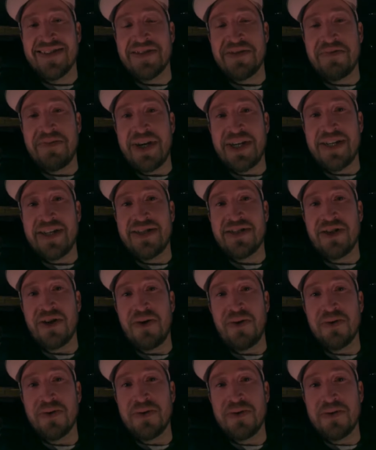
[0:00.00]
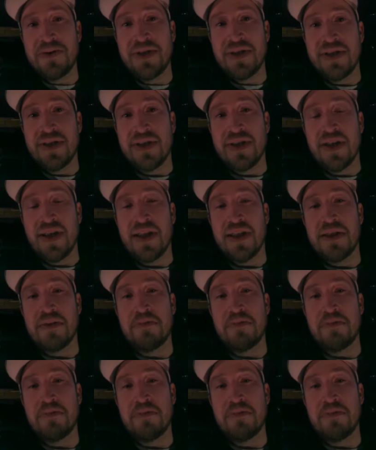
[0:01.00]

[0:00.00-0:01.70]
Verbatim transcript: Somebody totaled the